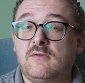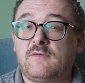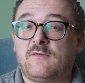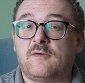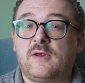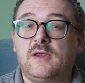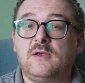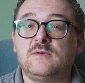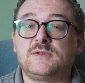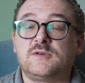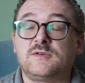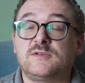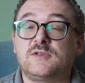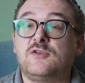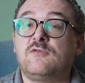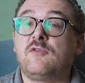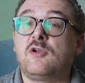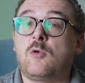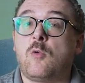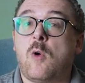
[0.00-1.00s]
for users
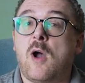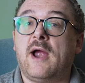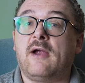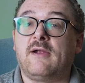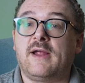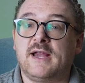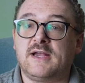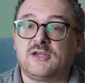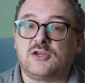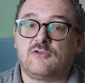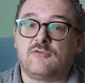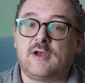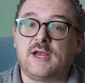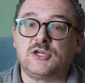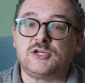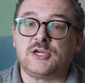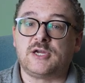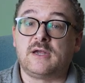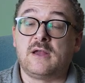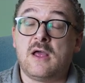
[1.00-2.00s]
who require
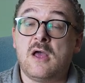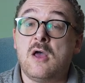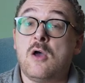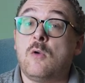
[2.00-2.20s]
integration